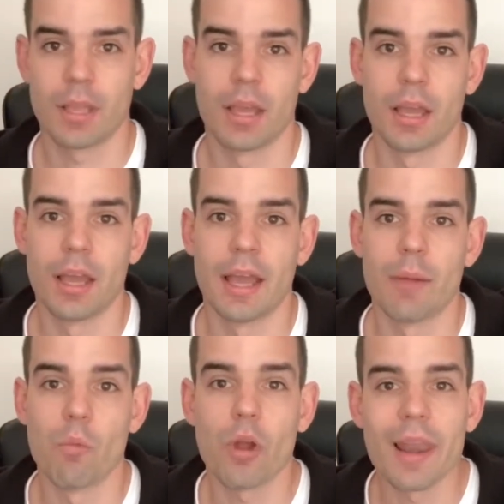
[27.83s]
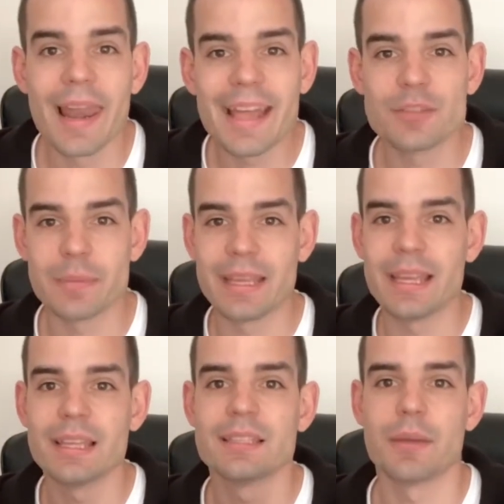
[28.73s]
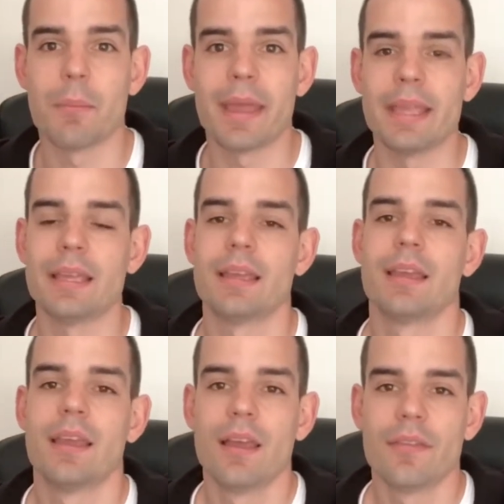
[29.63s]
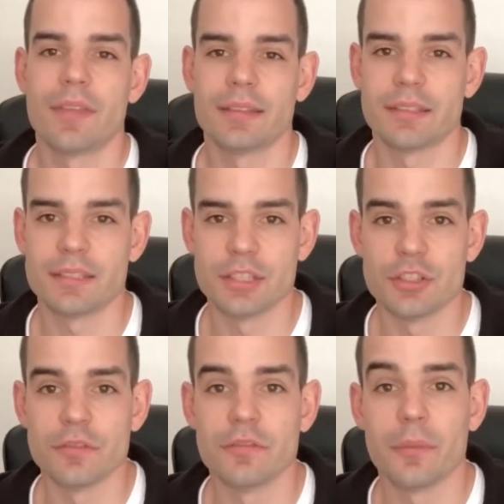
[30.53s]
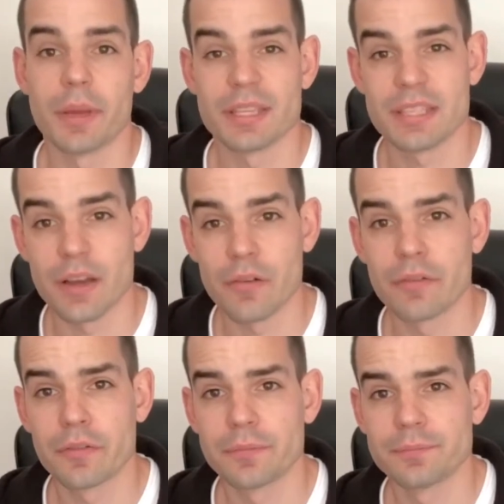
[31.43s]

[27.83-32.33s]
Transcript: and what led me to make that decision for myself.